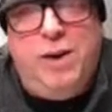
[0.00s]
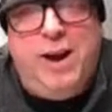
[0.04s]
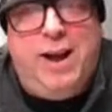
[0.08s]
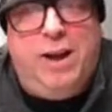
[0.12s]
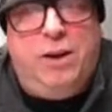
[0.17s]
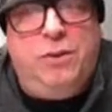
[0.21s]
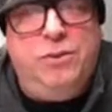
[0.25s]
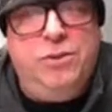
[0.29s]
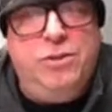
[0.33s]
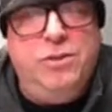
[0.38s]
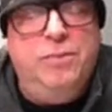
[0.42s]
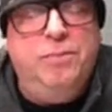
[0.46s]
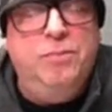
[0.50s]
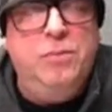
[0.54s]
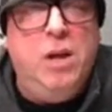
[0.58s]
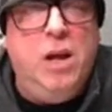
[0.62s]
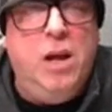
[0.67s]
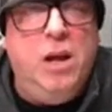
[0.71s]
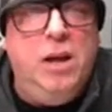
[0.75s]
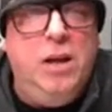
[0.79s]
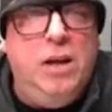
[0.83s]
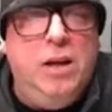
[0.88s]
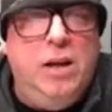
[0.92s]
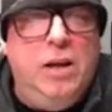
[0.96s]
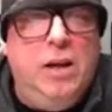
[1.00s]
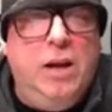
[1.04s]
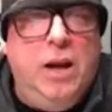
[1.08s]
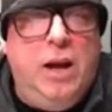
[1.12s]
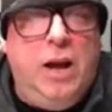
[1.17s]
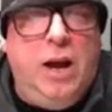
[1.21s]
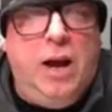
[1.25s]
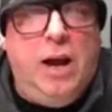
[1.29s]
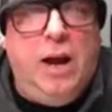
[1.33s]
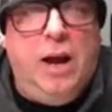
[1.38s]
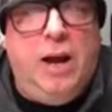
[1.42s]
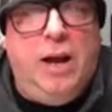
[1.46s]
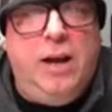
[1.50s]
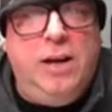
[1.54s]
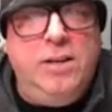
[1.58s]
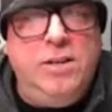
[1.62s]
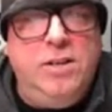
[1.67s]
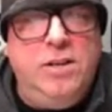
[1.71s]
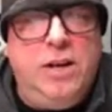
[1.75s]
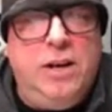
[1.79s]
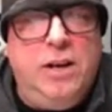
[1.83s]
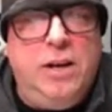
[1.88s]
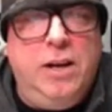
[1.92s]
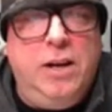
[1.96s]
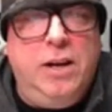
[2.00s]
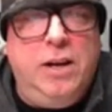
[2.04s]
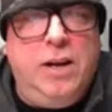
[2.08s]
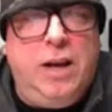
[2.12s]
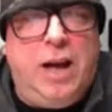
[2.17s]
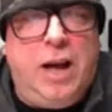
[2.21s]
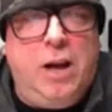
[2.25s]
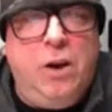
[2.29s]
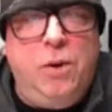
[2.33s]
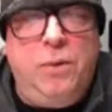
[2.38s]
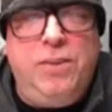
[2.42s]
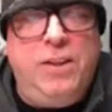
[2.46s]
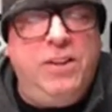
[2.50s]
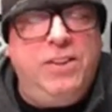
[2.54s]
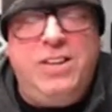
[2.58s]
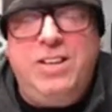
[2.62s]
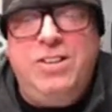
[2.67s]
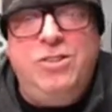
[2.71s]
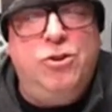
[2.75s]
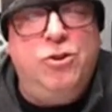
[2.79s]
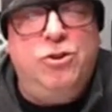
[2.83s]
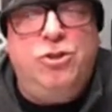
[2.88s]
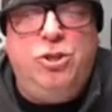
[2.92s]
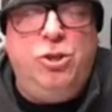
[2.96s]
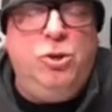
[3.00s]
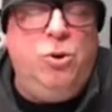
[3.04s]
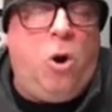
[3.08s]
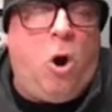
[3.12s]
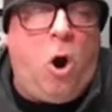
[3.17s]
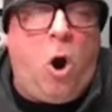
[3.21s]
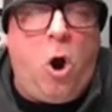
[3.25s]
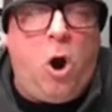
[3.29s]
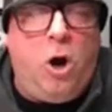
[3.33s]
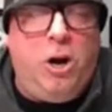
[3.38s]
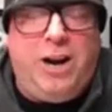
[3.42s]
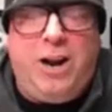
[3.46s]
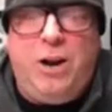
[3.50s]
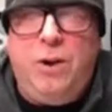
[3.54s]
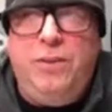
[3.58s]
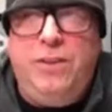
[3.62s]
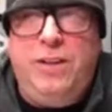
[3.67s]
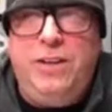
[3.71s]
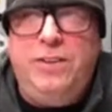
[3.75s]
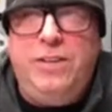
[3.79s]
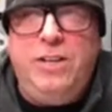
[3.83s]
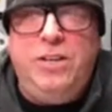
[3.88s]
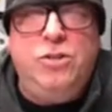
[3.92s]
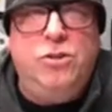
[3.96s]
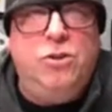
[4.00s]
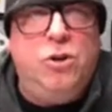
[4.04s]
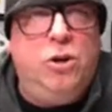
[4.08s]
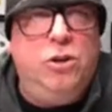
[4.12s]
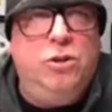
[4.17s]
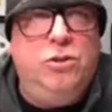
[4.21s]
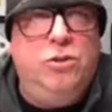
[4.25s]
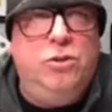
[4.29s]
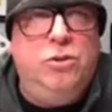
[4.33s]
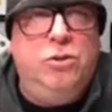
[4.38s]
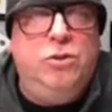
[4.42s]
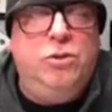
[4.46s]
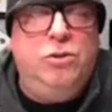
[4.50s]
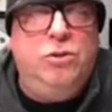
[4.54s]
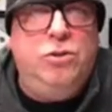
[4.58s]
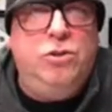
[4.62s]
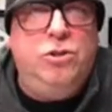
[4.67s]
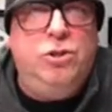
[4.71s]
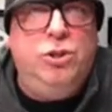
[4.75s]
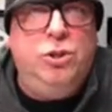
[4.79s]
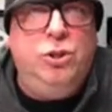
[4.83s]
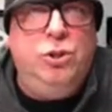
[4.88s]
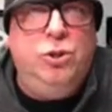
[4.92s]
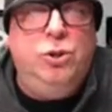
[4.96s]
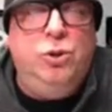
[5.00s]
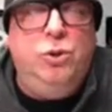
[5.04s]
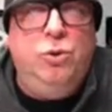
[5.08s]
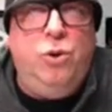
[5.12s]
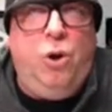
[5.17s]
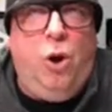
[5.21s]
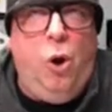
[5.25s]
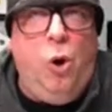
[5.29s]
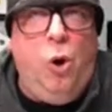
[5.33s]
rounds. I don't think these are too hard. I don't think these are too